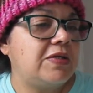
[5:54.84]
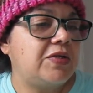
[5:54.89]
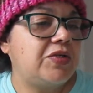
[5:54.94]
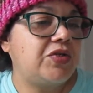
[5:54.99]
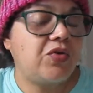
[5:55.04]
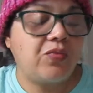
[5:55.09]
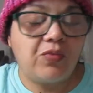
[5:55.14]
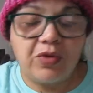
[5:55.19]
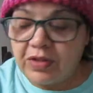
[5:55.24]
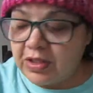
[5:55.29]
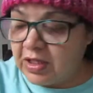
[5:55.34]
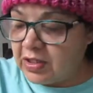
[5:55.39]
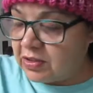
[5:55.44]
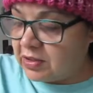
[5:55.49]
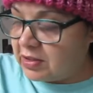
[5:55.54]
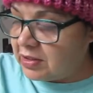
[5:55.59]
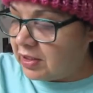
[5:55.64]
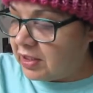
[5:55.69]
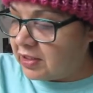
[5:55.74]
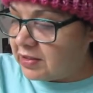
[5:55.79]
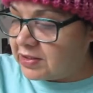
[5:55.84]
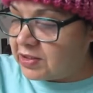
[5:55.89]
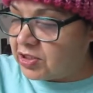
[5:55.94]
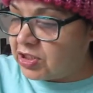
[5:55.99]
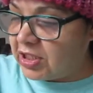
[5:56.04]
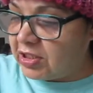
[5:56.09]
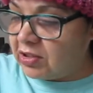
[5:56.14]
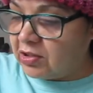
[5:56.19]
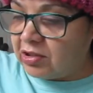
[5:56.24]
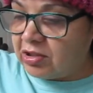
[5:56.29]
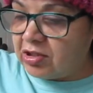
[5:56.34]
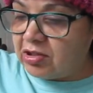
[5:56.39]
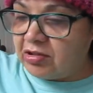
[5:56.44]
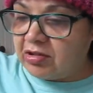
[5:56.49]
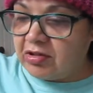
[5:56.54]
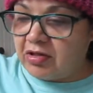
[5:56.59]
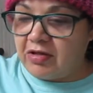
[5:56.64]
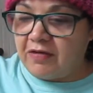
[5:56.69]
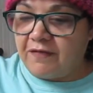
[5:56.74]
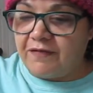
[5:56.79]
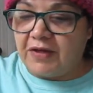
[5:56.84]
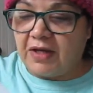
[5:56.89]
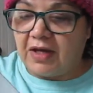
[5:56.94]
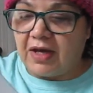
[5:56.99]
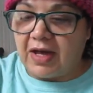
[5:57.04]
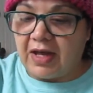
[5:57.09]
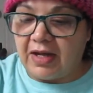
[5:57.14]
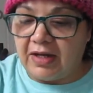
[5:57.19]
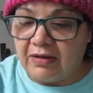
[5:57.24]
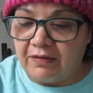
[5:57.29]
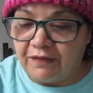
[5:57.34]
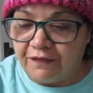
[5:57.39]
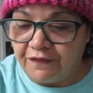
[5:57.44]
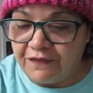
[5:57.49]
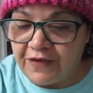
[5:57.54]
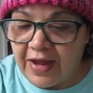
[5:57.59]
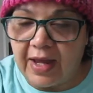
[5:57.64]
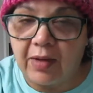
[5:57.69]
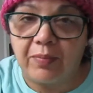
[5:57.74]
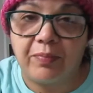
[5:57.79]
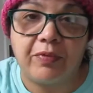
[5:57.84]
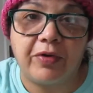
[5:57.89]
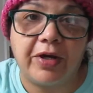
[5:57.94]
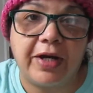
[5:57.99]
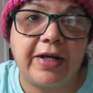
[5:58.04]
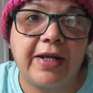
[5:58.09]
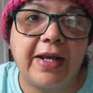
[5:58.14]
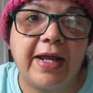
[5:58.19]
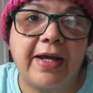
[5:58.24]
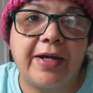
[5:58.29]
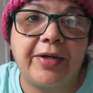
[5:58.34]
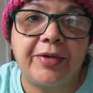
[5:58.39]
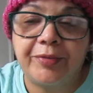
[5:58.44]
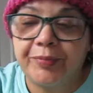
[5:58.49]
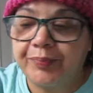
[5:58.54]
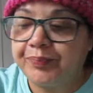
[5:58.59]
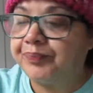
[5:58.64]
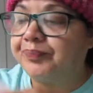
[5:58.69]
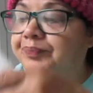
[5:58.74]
what they, let's take a look of the cotton fabric now.